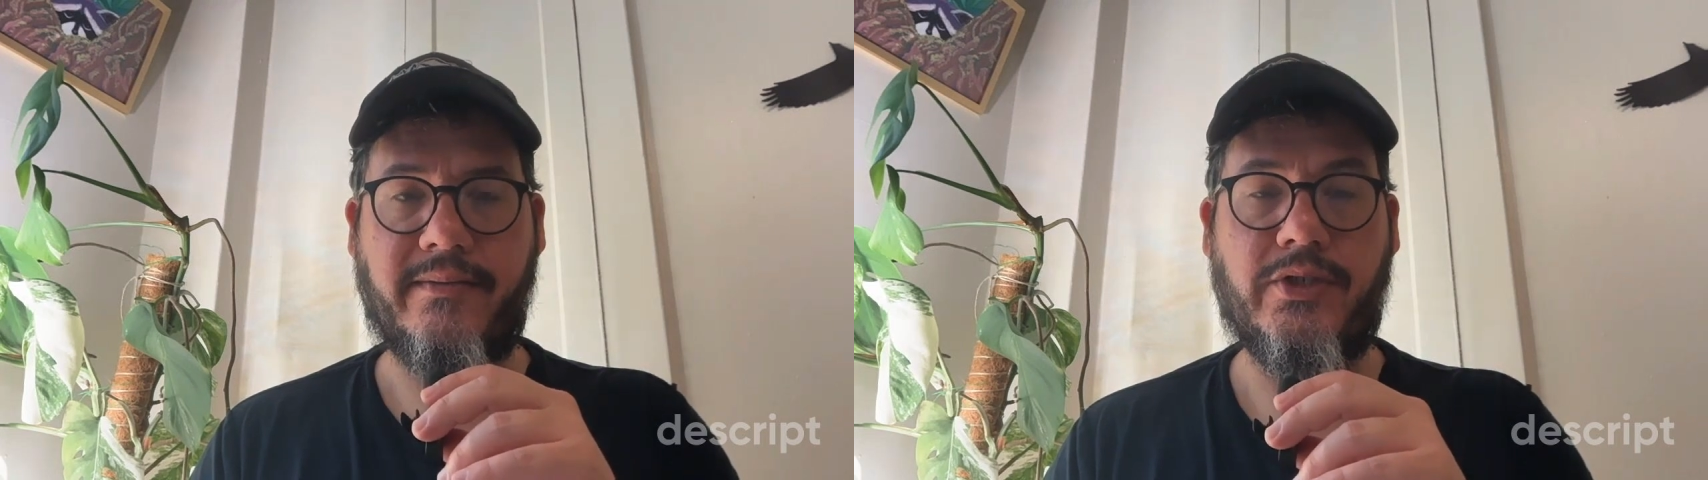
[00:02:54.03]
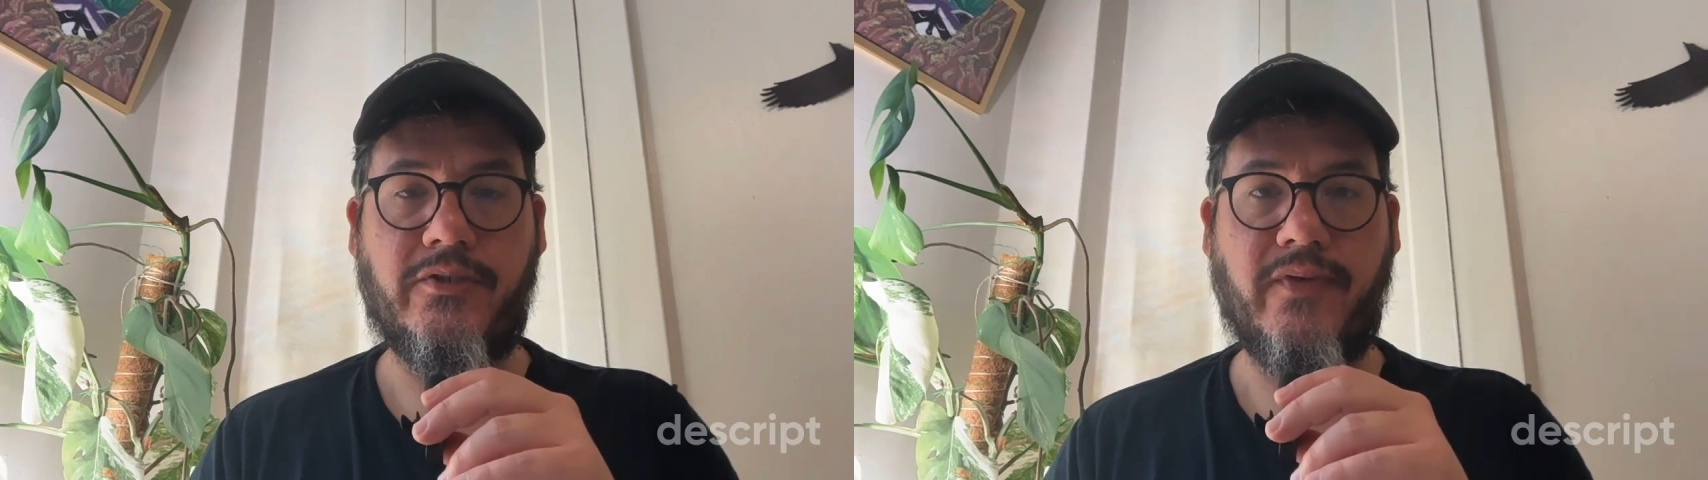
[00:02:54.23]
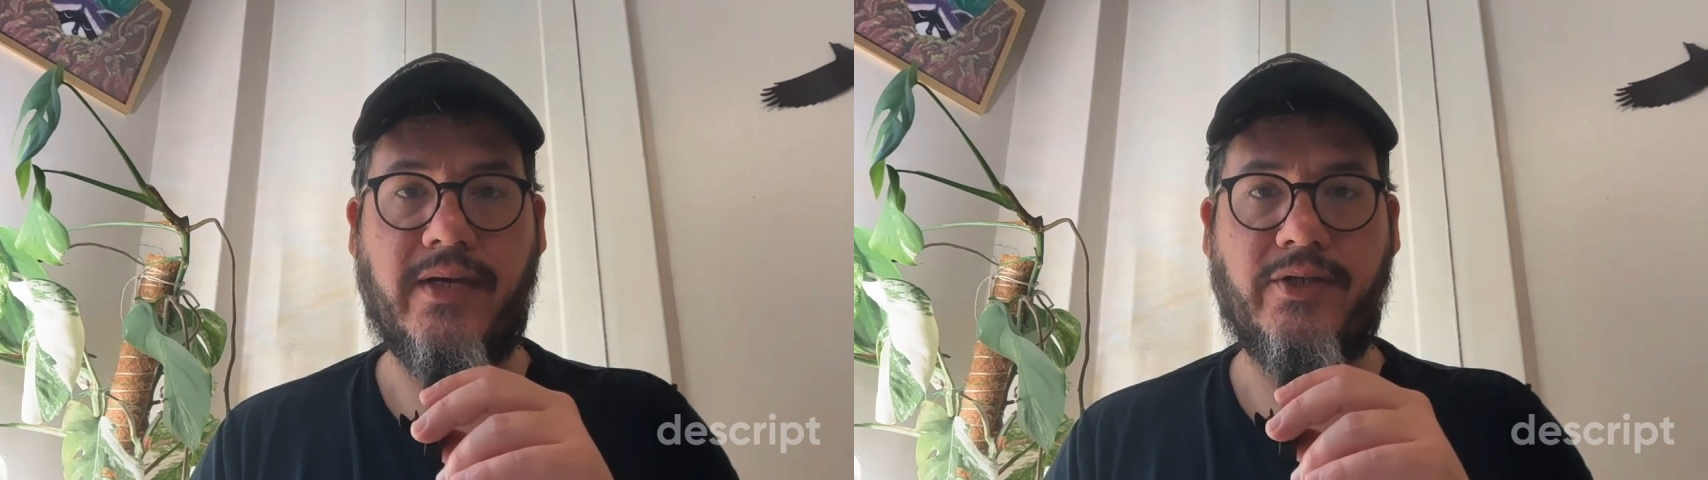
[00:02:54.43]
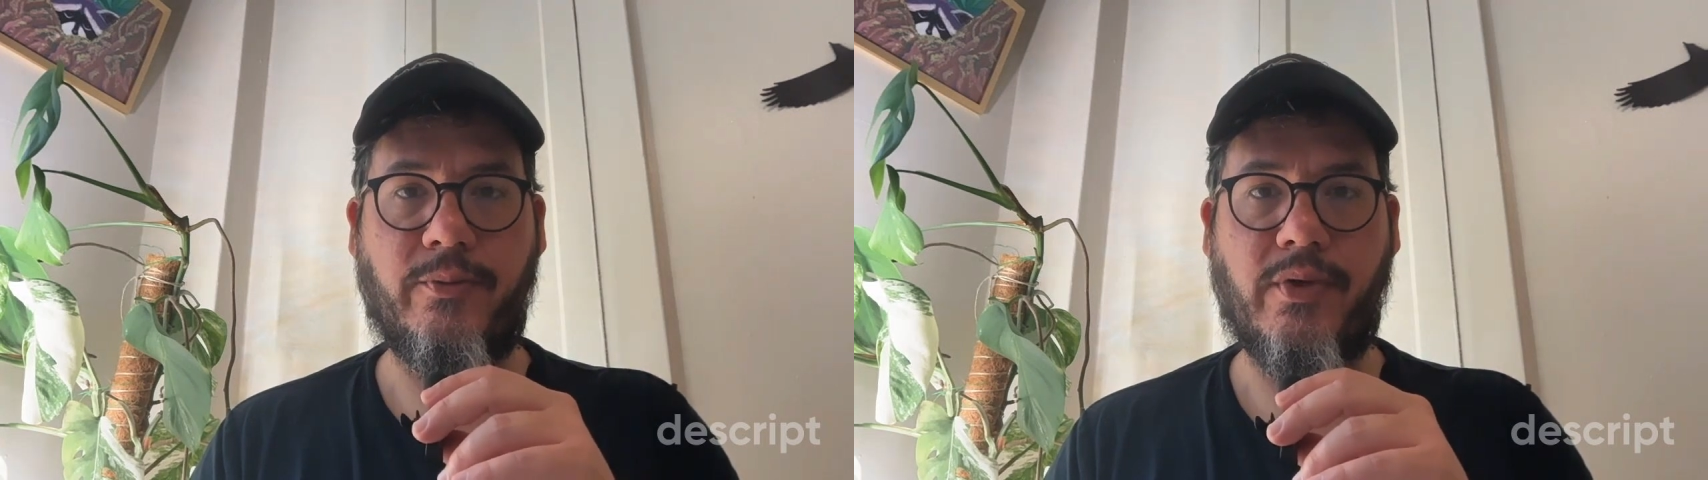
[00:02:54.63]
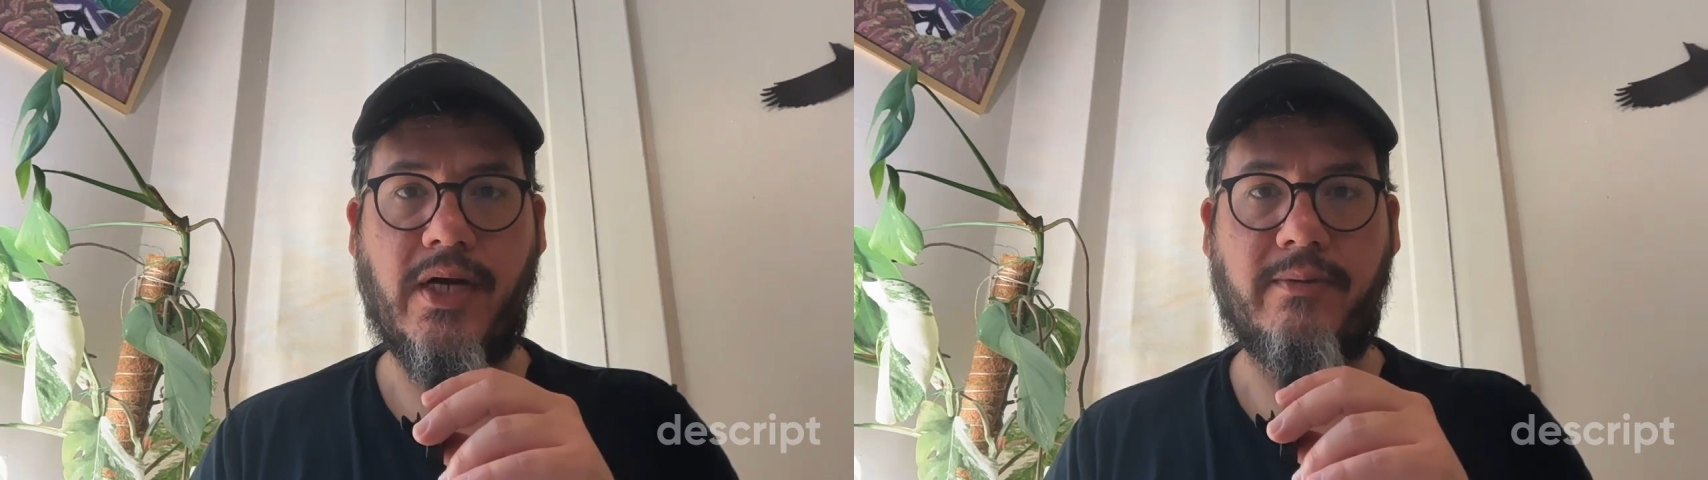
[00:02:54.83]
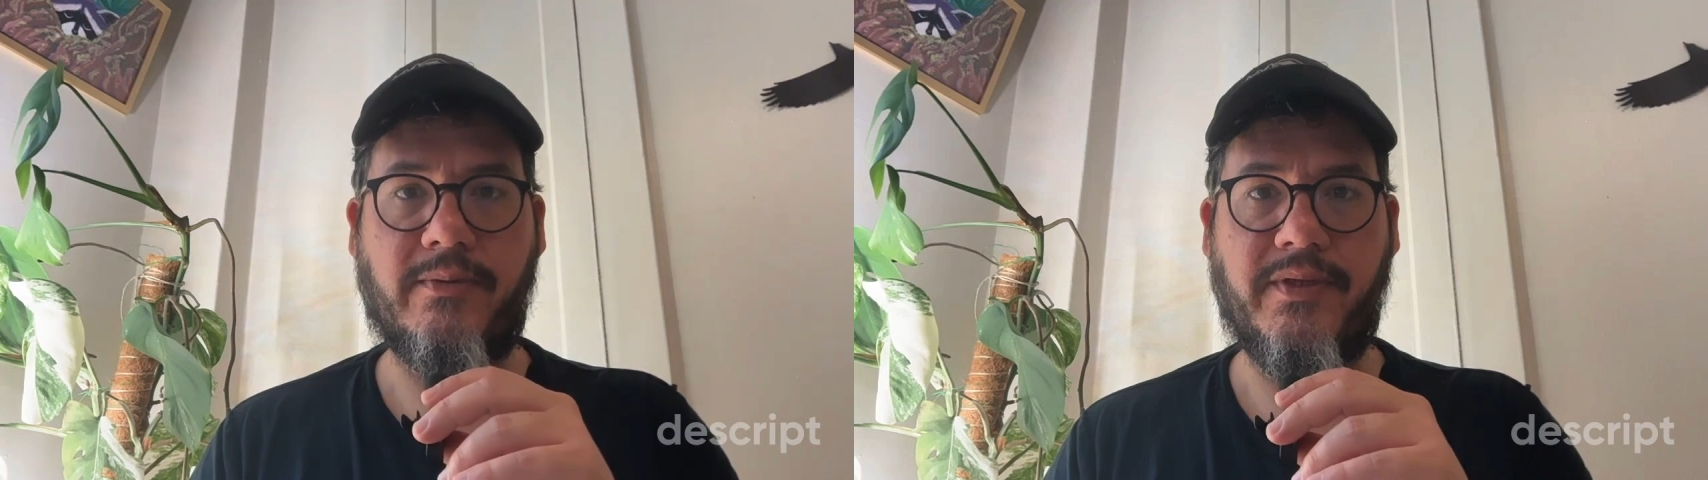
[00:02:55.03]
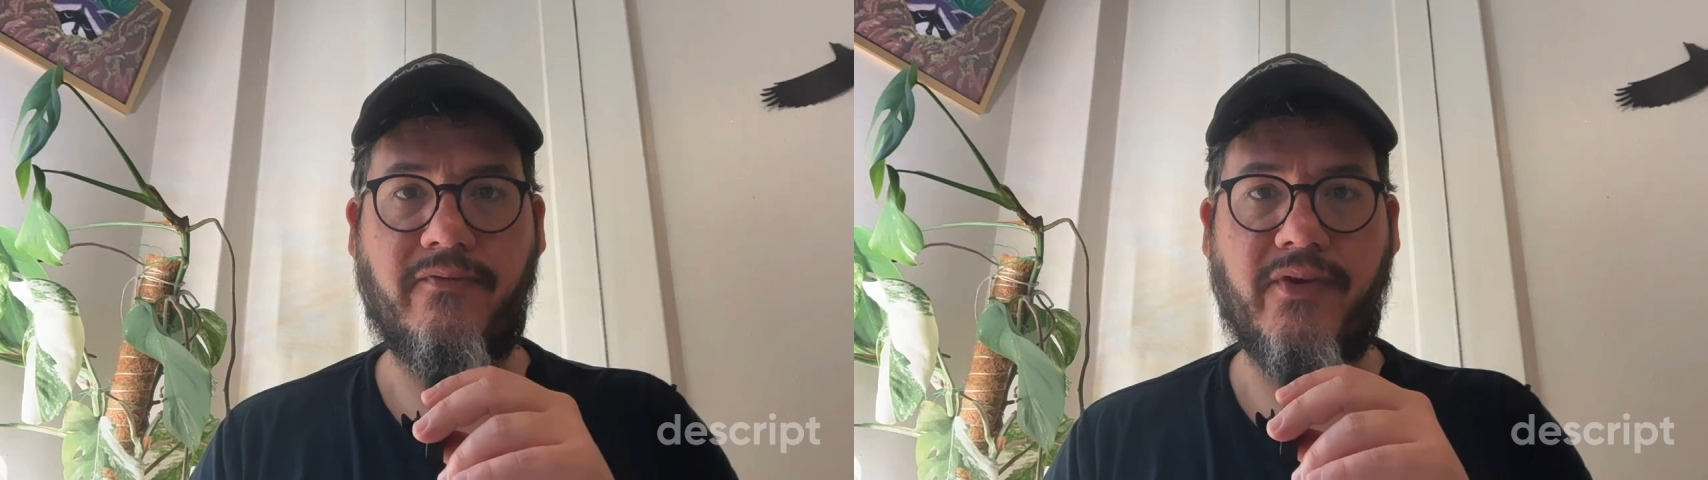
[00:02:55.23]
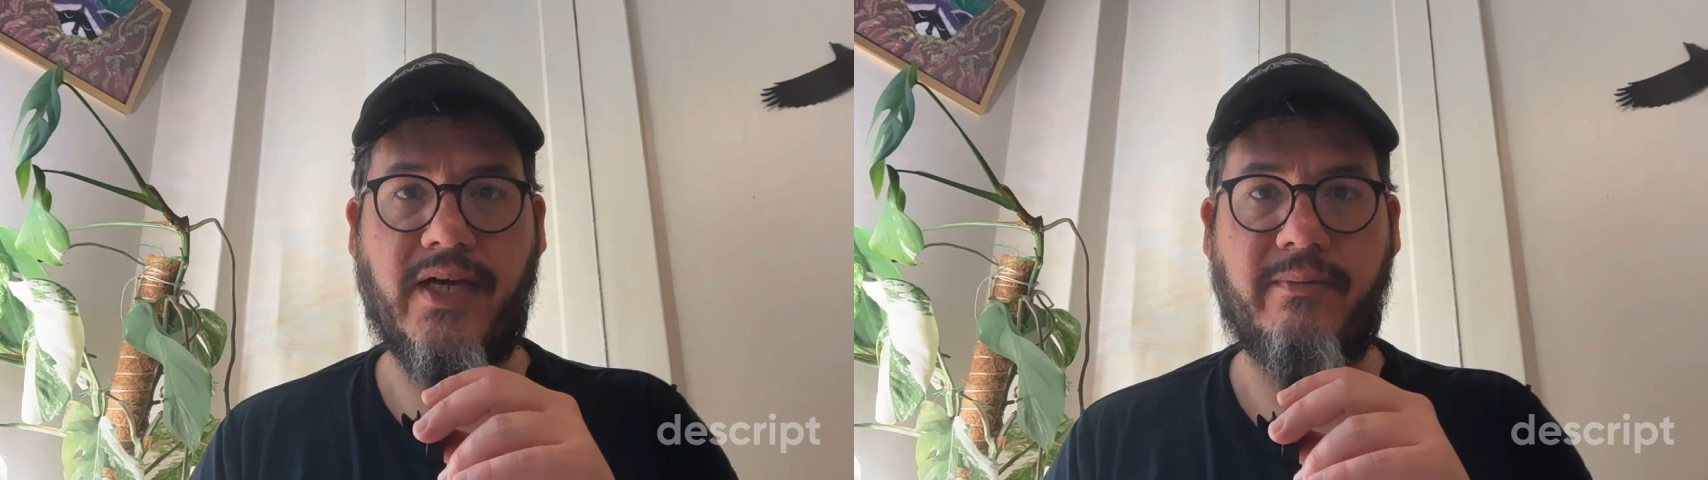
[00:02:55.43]
you just found your problem in
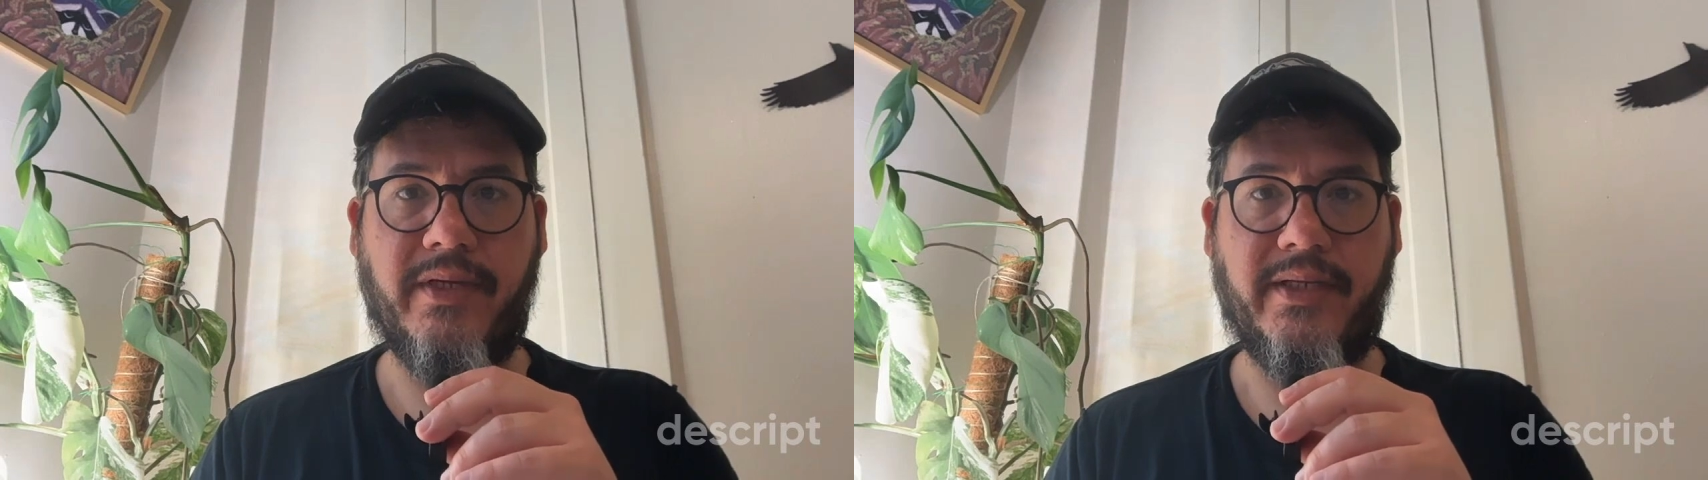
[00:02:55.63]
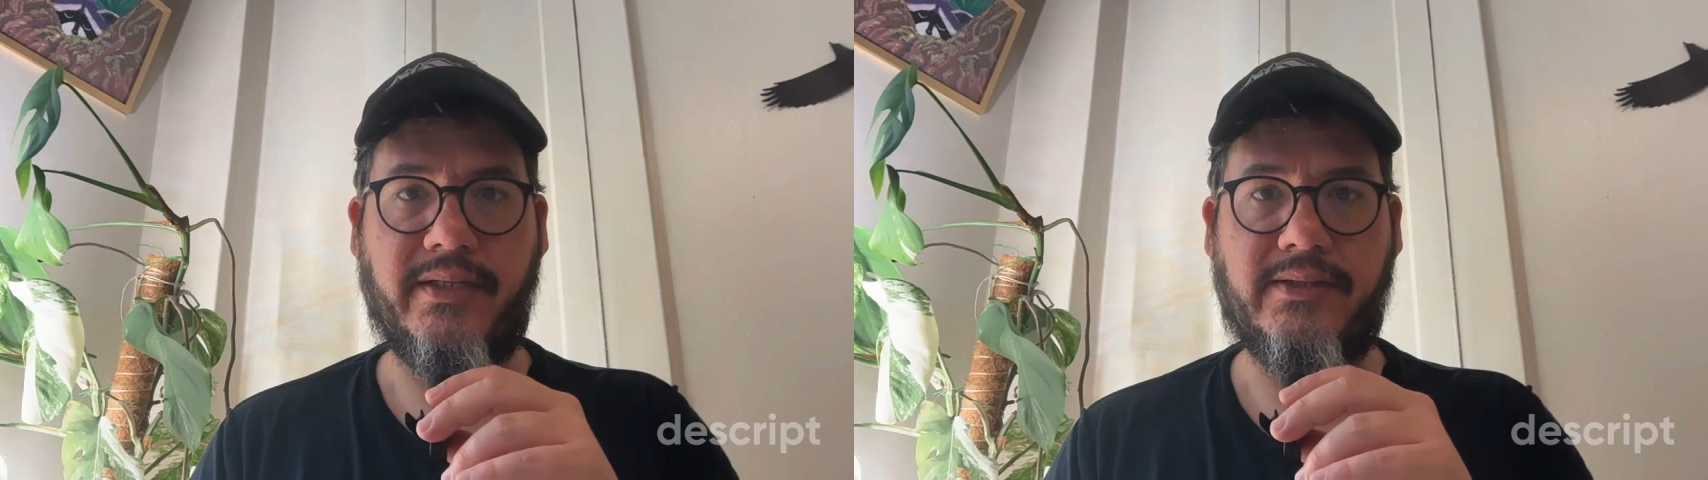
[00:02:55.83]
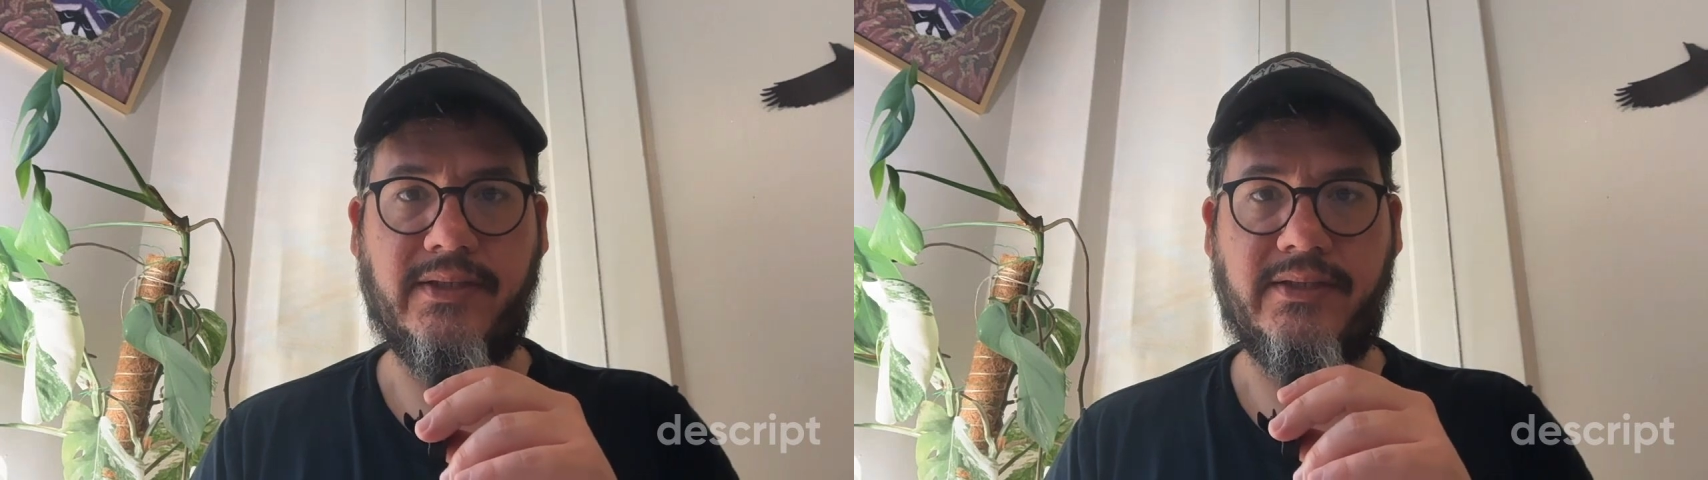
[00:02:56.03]
5 minutes